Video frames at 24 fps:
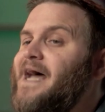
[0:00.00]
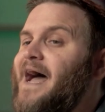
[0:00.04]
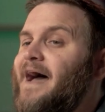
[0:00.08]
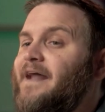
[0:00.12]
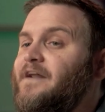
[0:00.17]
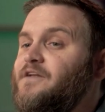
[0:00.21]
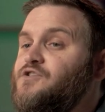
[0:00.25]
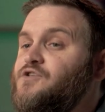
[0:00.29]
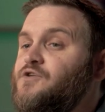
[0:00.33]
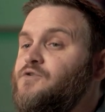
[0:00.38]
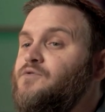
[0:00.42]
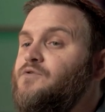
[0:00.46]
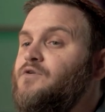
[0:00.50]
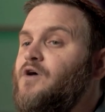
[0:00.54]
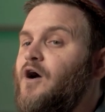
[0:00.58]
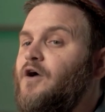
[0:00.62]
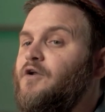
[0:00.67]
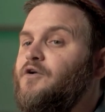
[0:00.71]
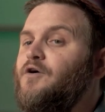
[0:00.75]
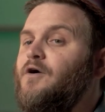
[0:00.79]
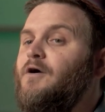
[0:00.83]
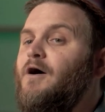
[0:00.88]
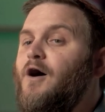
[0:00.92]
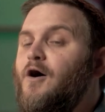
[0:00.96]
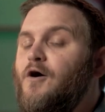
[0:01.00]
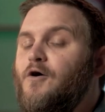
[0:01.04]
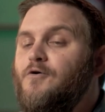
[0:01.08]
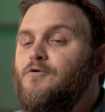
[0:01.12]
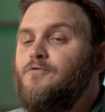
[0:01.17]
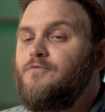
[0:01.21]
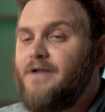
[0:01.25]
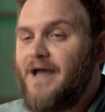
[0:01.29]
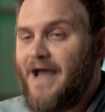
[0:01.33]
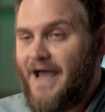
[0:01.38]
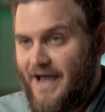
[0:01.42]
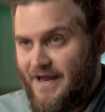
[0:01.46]
attitude on your
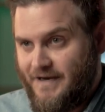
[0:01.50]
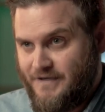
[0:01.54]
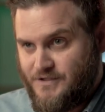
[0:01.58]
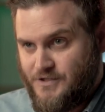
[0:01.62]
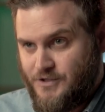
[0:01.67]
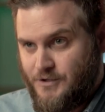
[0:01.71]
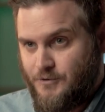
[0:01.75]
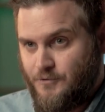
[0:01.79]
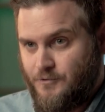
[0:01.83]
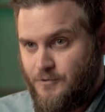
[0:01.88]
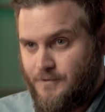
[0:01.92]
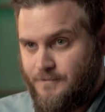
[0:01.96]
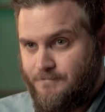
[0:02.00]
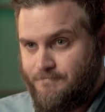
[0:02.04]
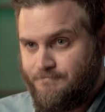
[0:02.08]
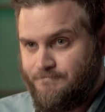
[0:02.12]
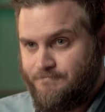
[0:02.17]
own attitude.